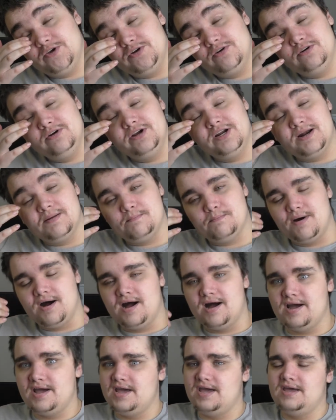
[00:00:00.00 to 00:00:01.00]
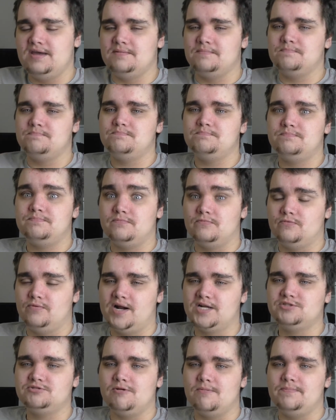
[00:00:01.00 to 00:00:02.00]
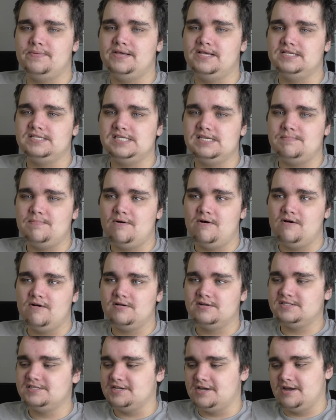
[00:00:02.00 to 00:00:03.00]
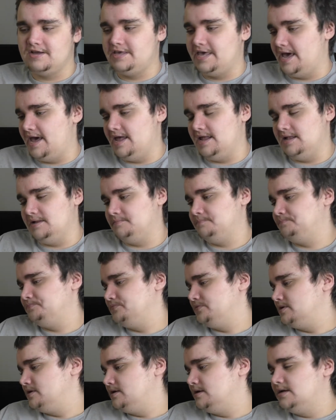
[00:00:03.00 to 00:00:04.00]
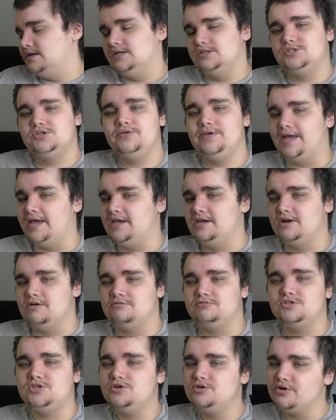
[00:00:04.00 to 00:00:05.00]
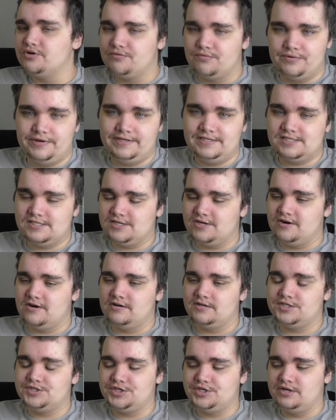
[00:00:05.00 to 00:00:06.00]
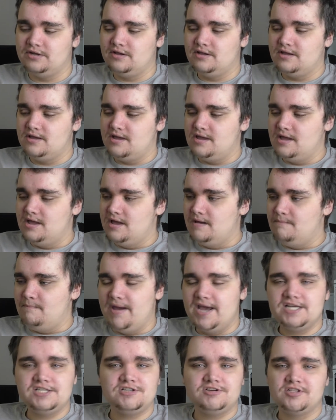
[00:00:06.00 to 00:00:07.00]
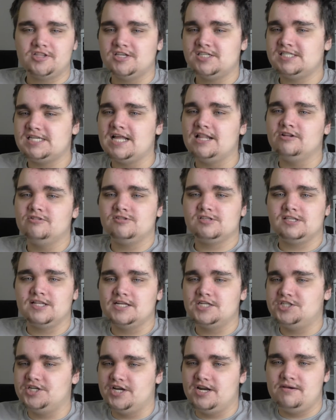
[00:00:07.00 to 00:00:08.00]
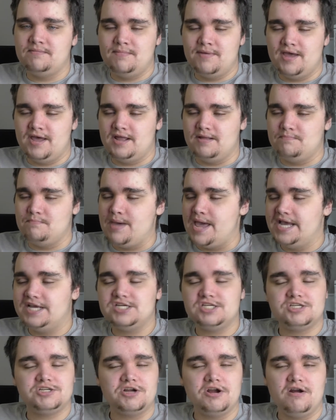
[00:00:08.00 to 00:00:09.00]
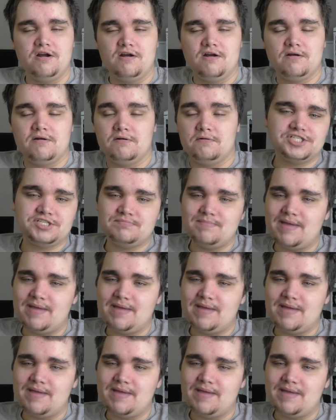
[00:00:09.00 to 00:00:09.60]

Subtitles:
you're gonna buy retro PC parts, again, do your research, make sure the seller's legitimate, make sure